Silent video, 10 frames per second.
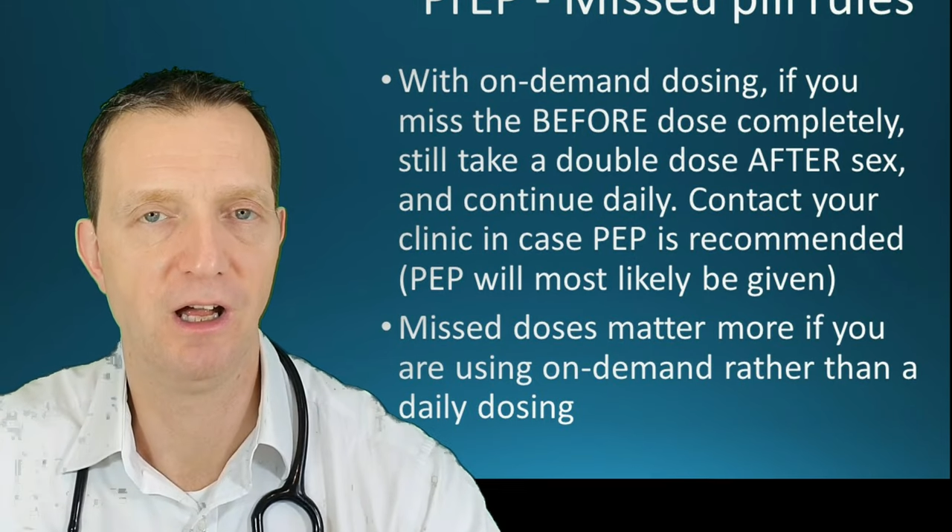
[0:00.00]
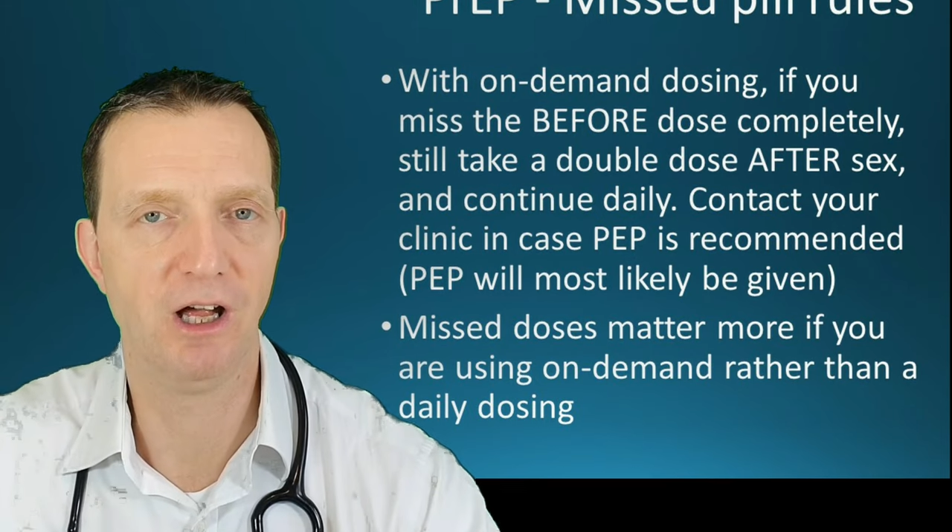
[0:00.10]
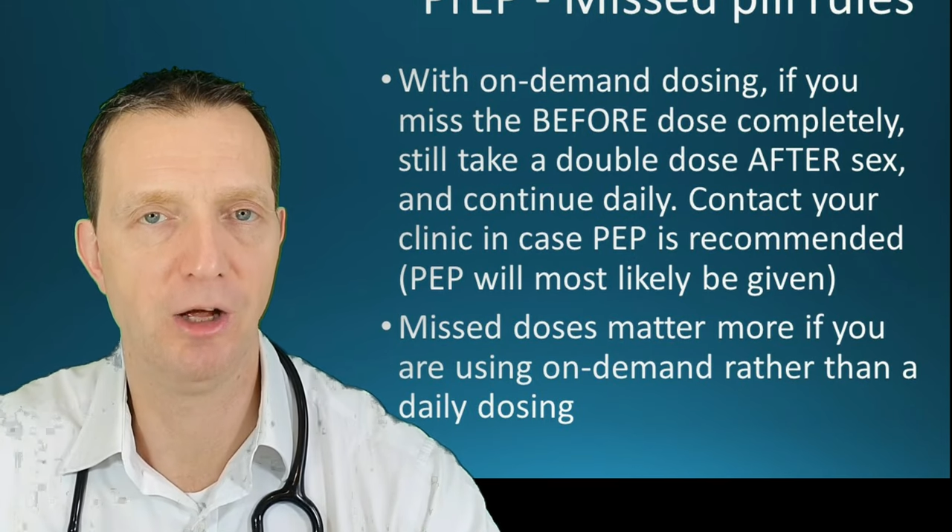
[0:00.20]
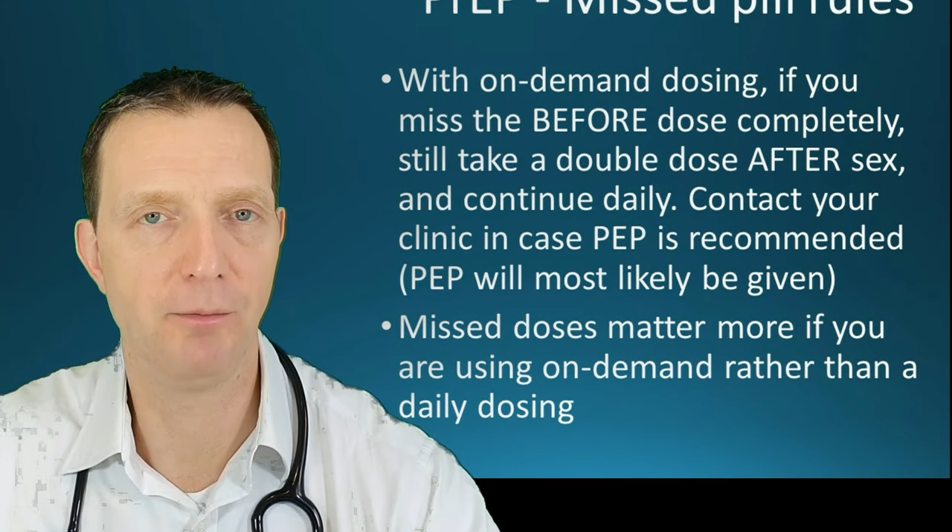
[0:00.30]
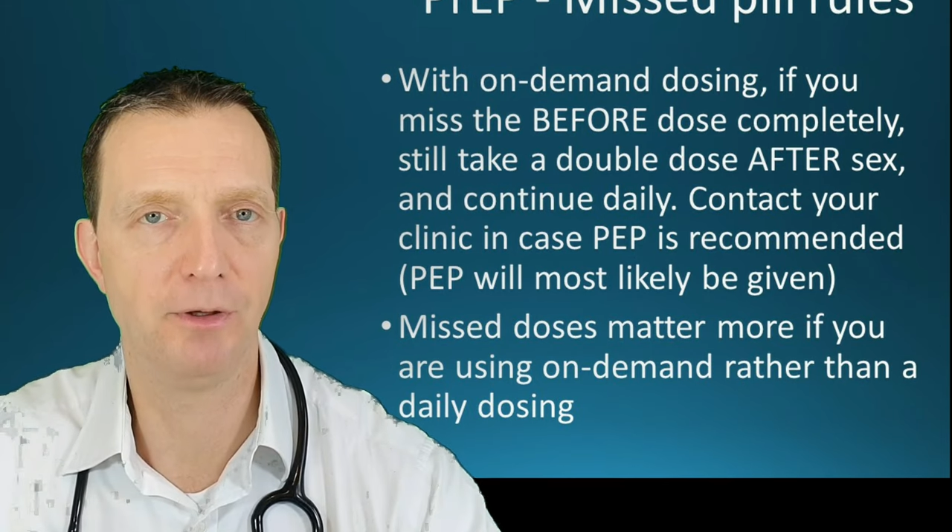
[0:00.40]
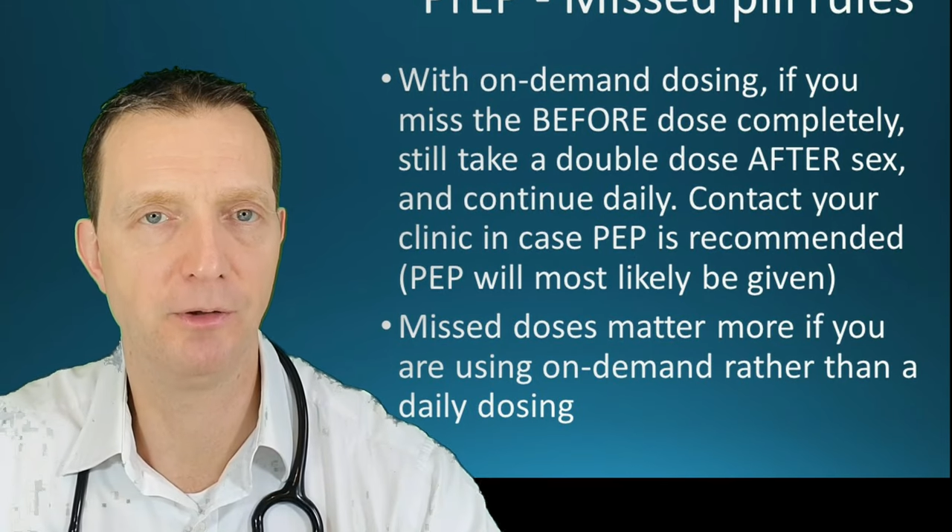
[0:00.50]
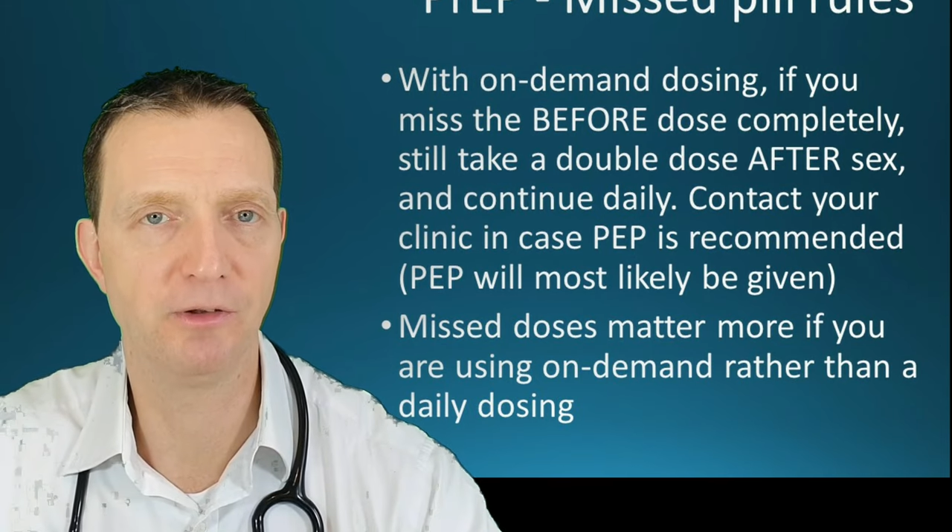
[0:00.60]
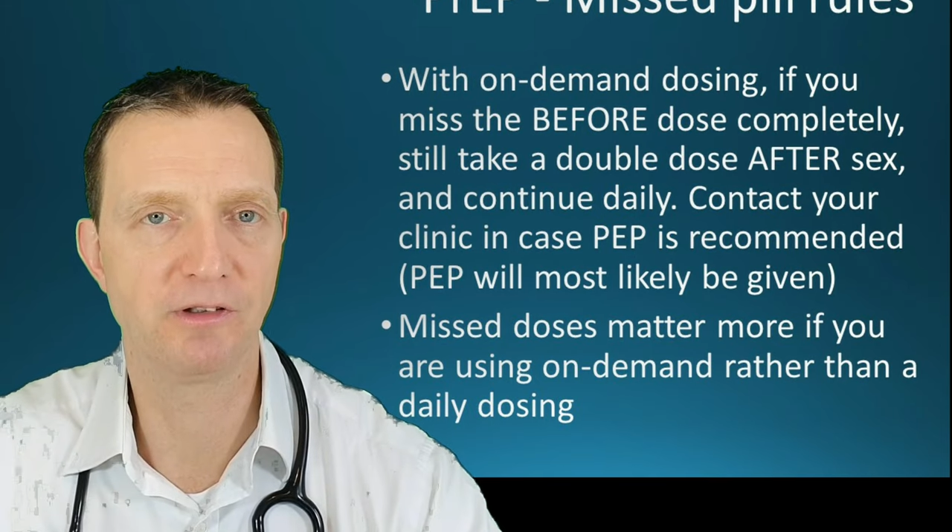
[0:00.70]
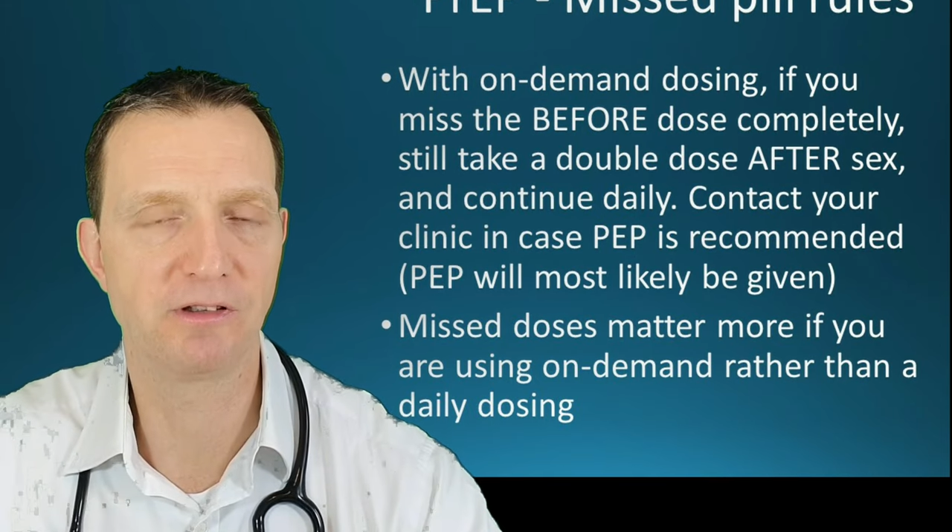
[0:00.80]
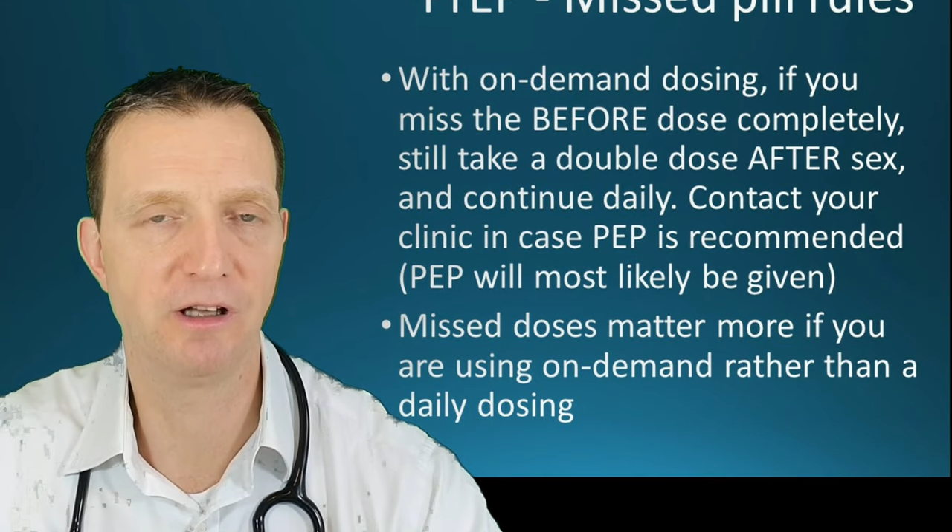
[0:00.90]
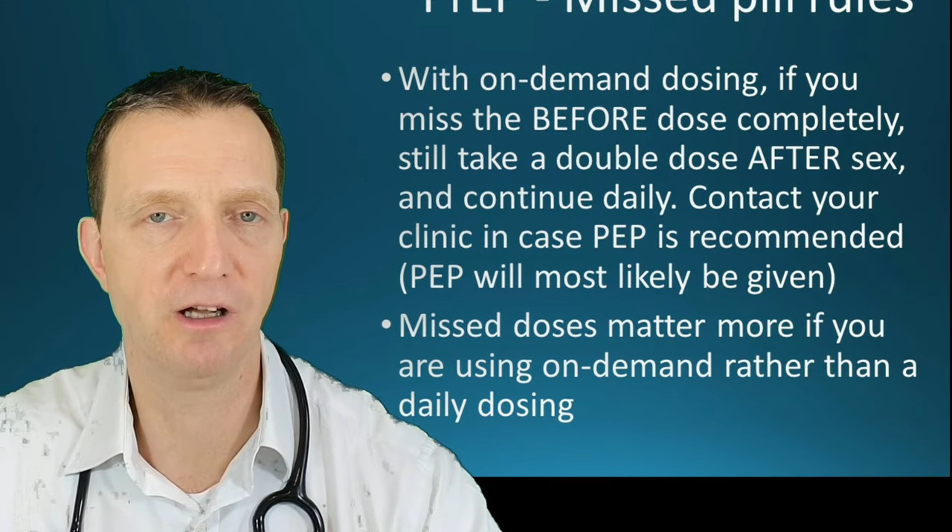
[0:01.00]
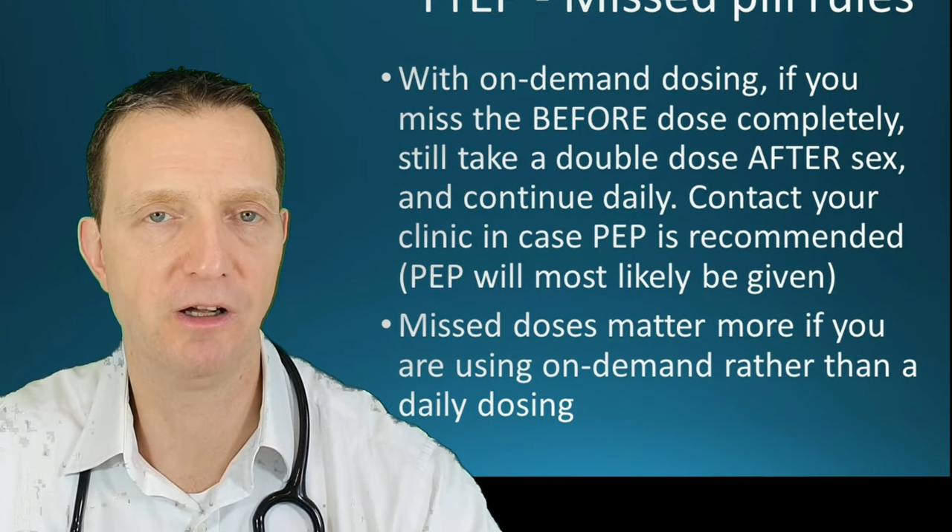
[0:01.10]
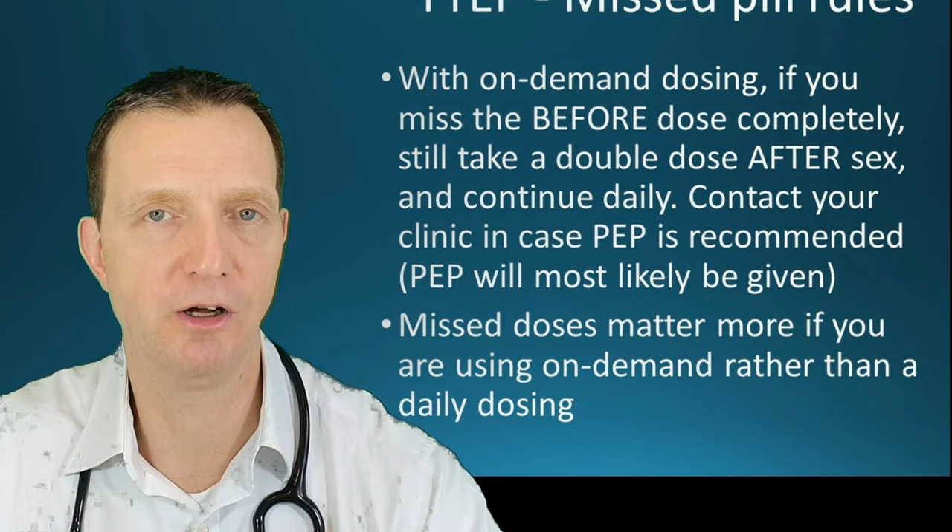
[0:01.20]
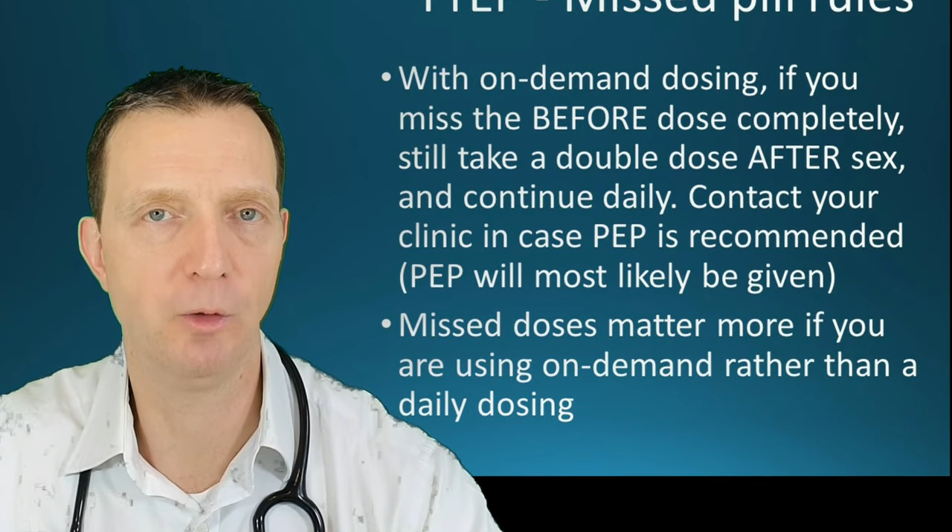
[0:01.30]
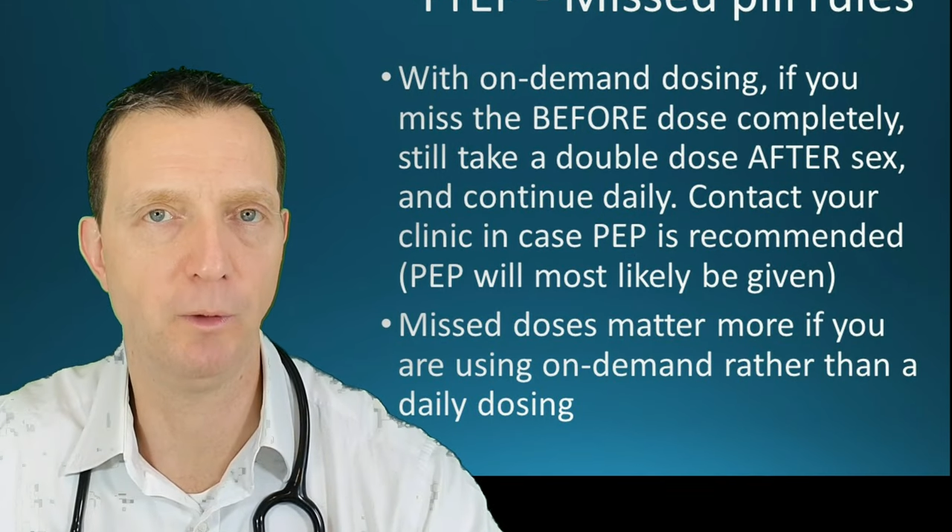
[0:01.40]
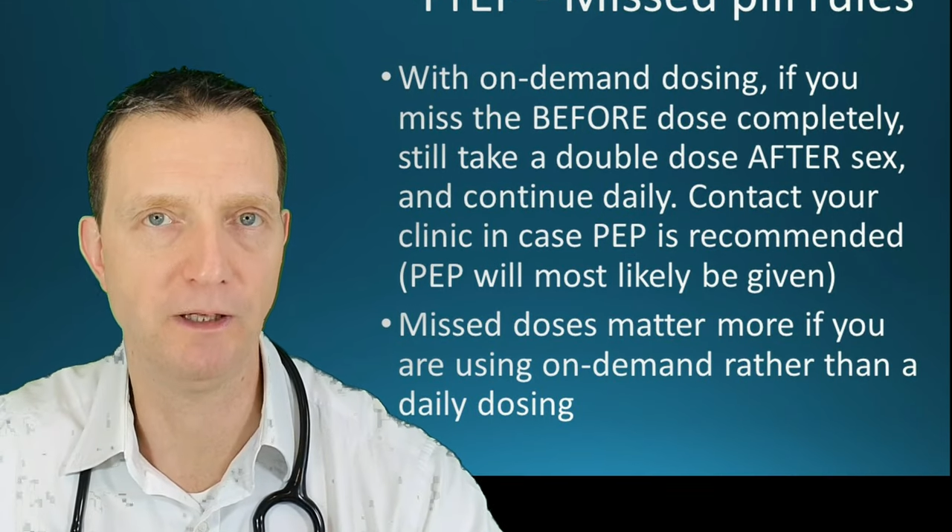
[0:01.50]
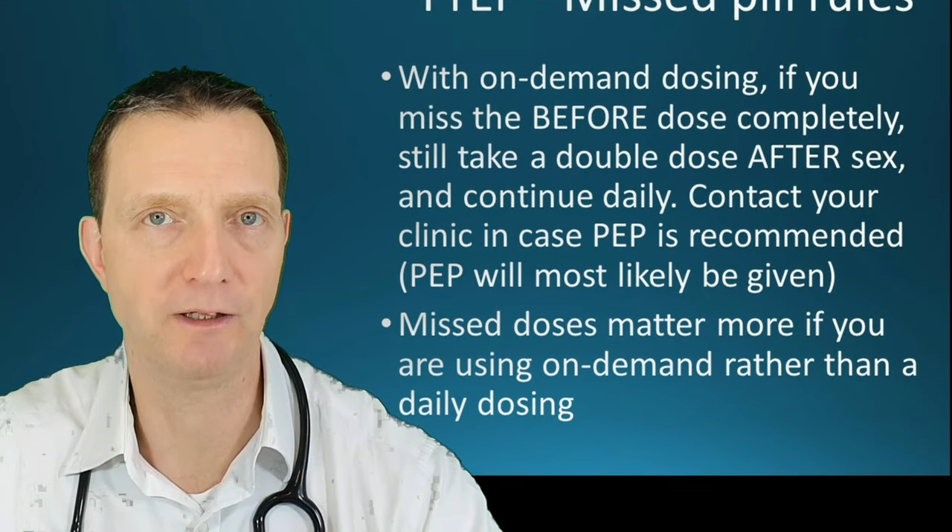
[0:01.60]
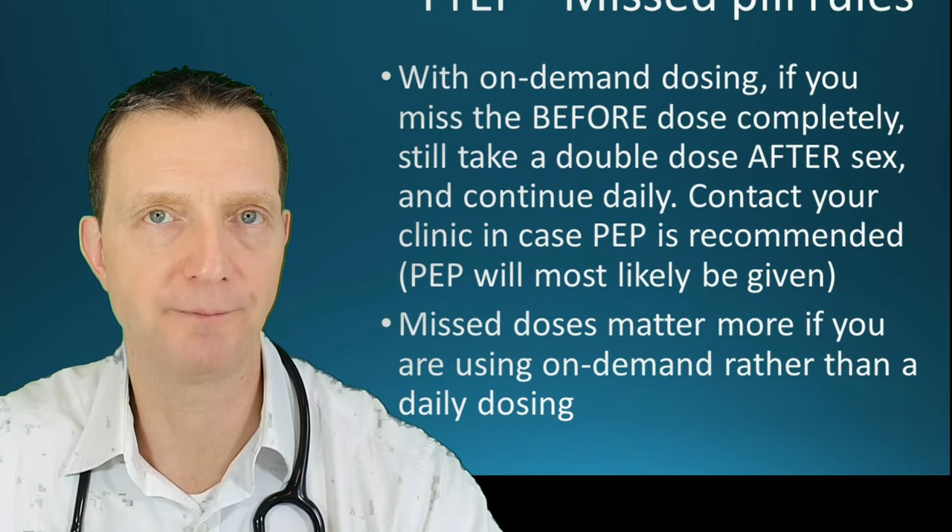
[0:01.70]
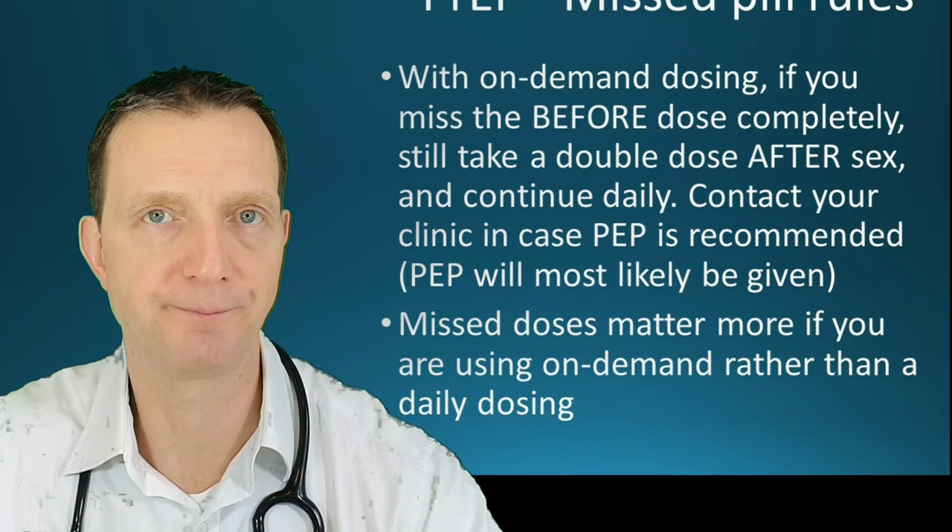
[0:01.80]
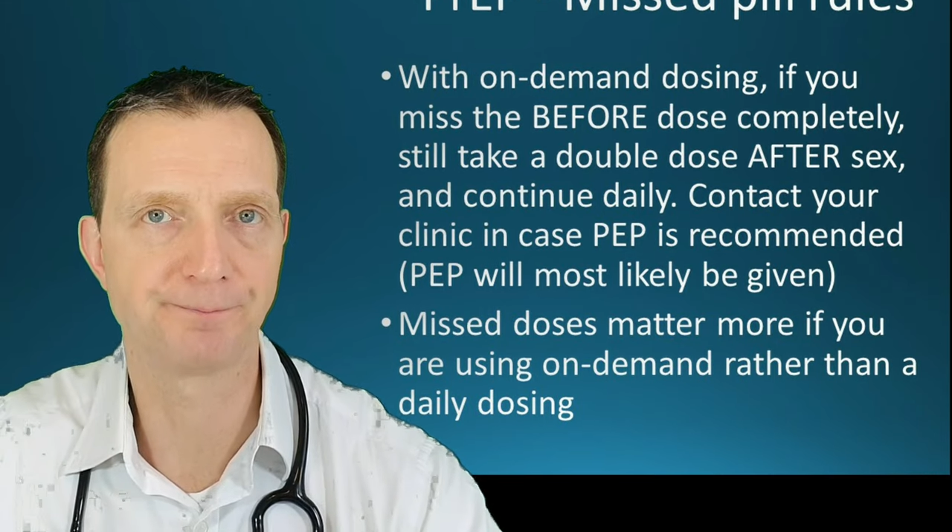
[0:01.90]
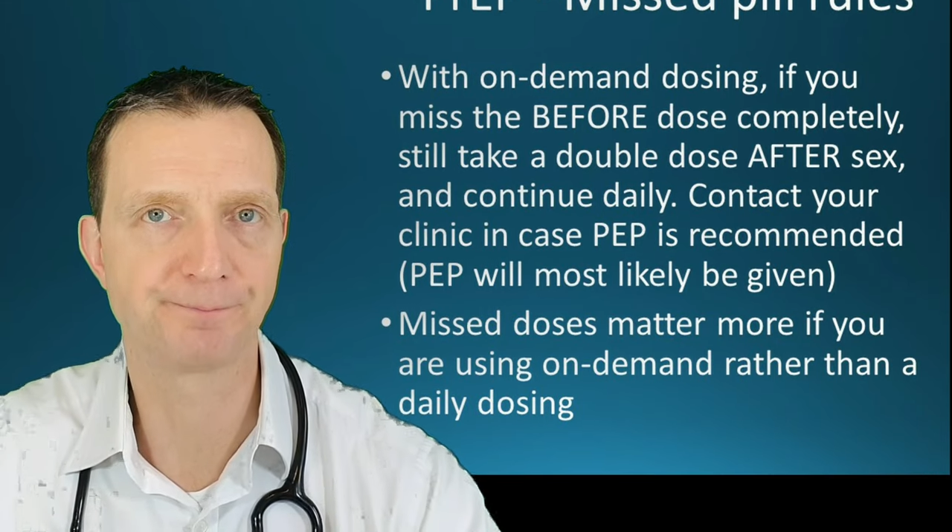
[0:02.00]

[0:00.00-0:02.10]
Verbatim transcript: uh, pills a week.